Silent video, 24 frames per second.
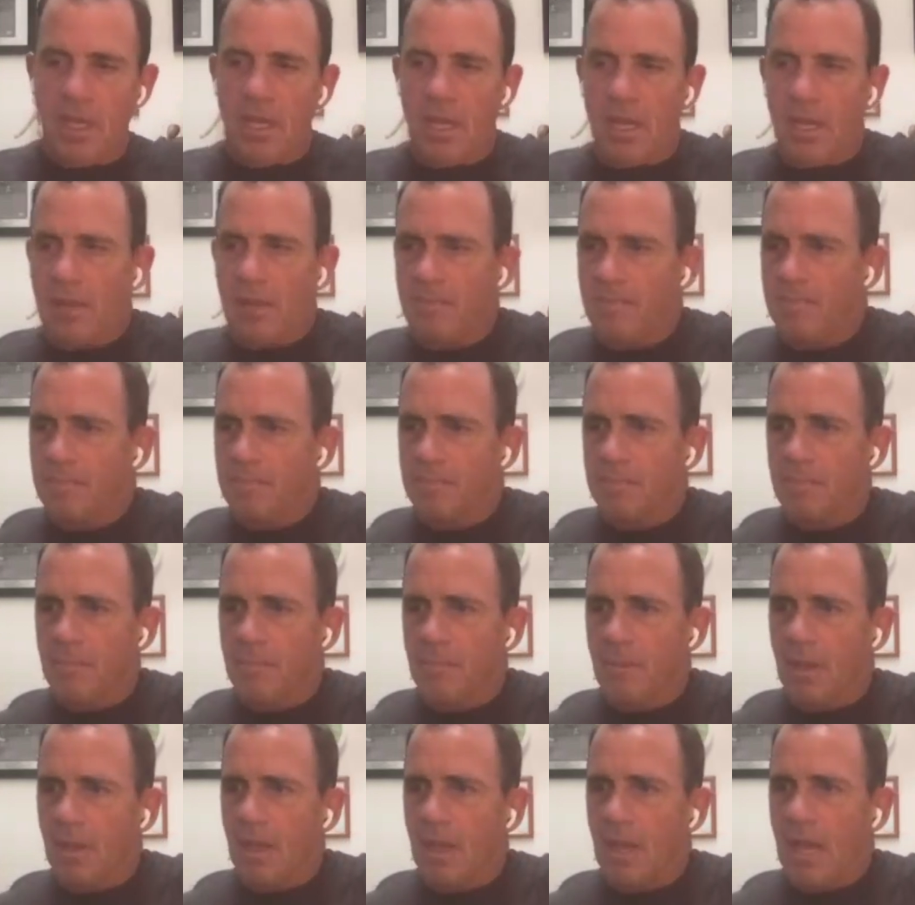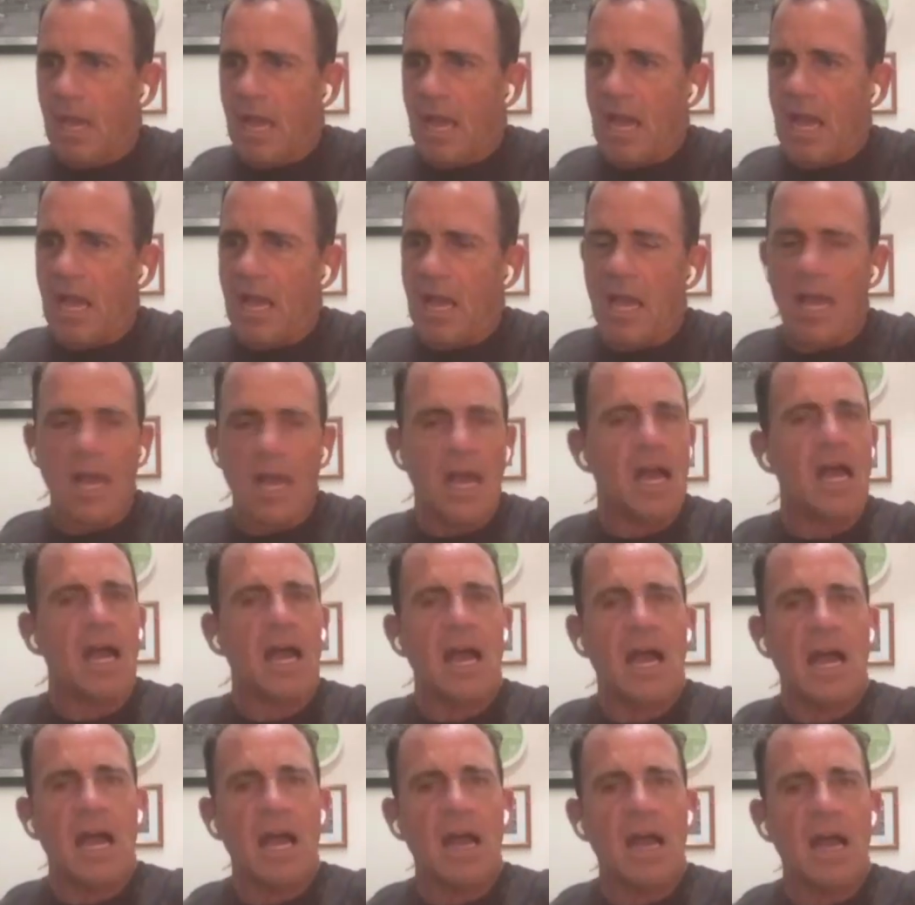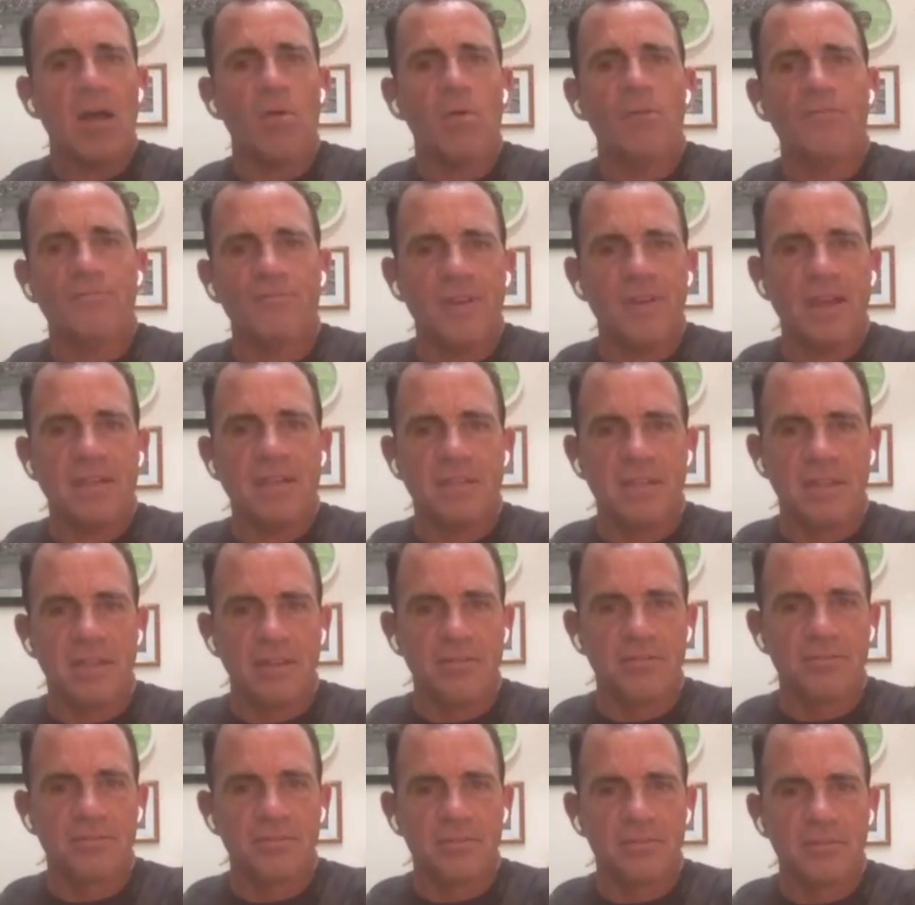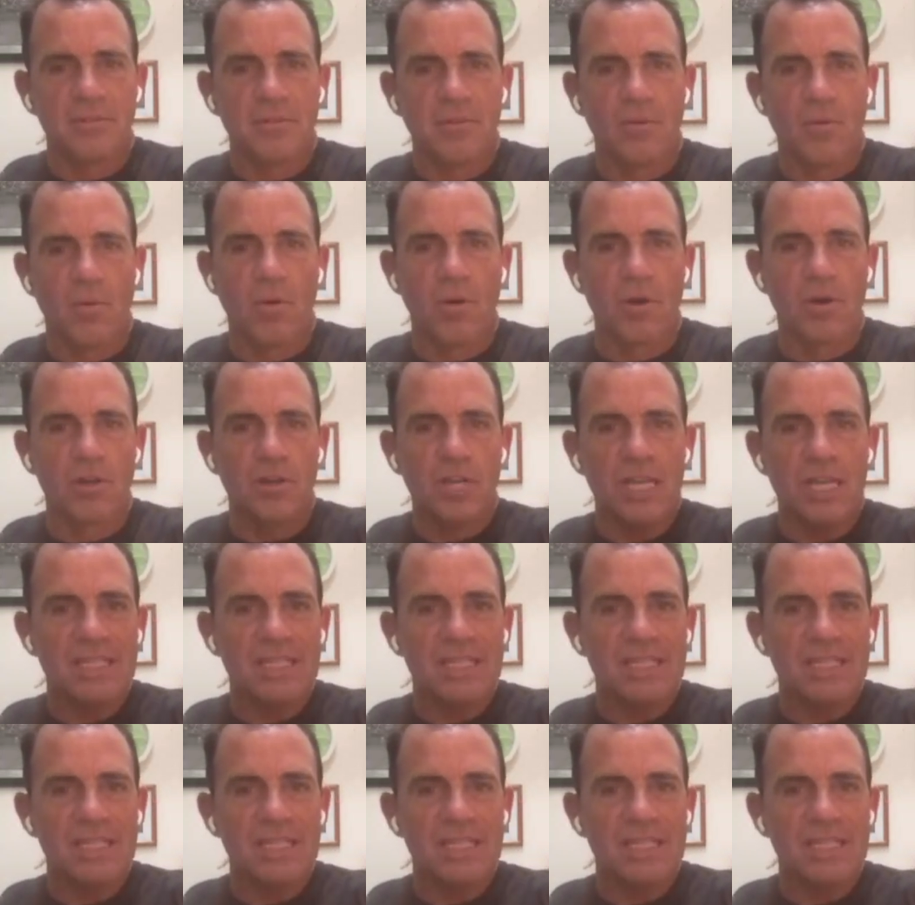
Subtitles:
And how effective, or